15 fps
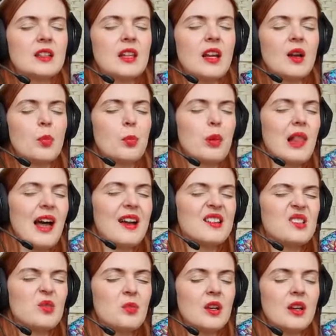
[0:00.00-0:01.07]
like a
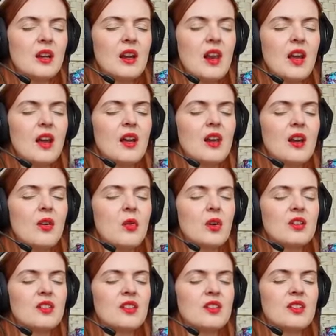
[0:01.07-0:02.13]
plasmic
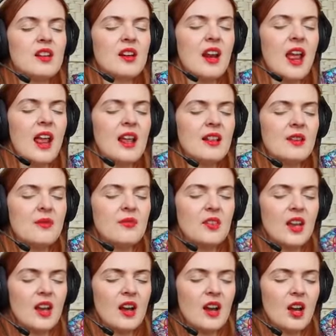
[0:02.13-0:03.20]
liquid rain
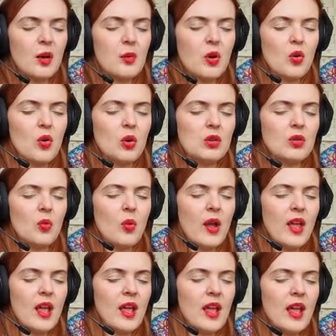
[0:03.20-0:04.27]
coming all the
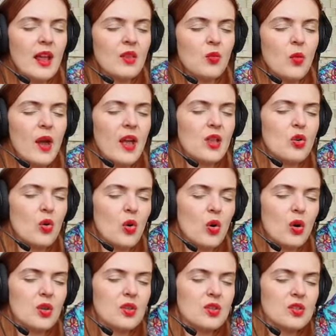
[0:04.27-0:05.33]
way and where
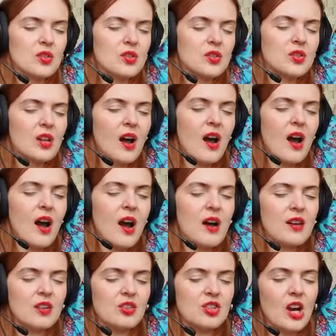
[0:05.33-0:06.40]
your
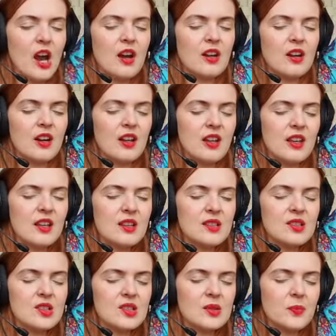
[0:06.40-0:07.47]
star chakra
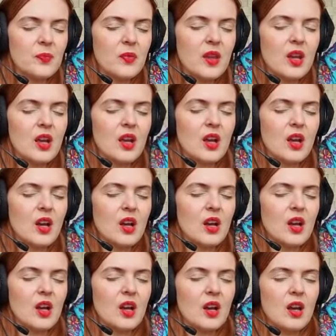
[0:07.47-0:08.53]
is,
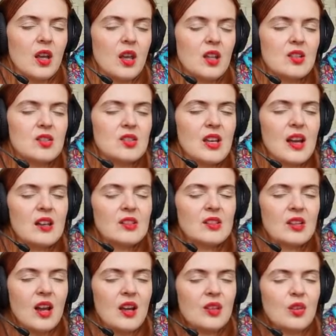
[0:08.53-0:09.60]
it starts
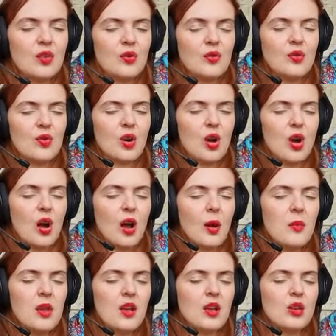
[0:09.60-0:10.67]
kind of
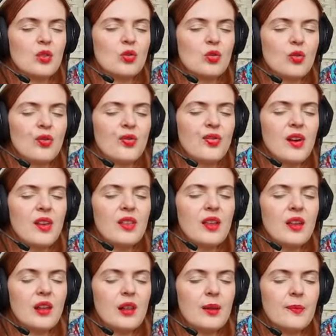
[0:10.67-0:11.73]
coming into
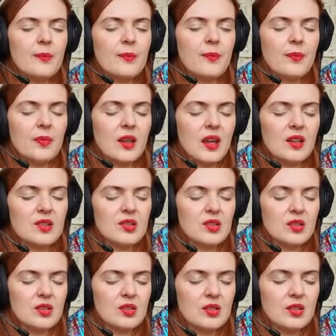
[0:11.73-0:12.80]
funnel
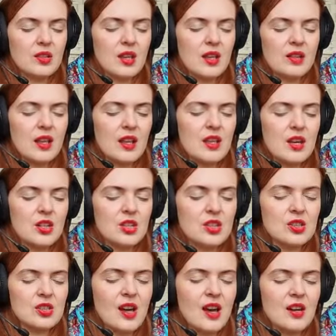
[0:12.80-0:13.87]
and that energy
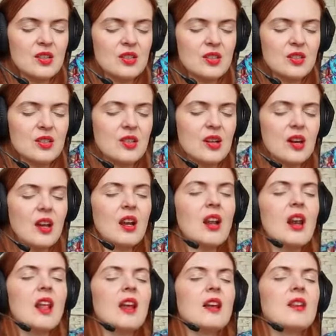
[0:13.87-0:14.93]
starts
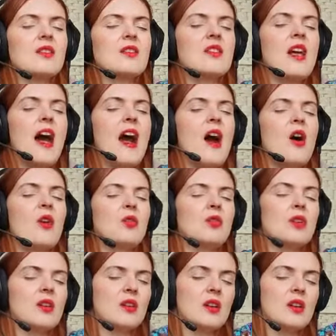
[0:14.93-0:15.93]
trickling down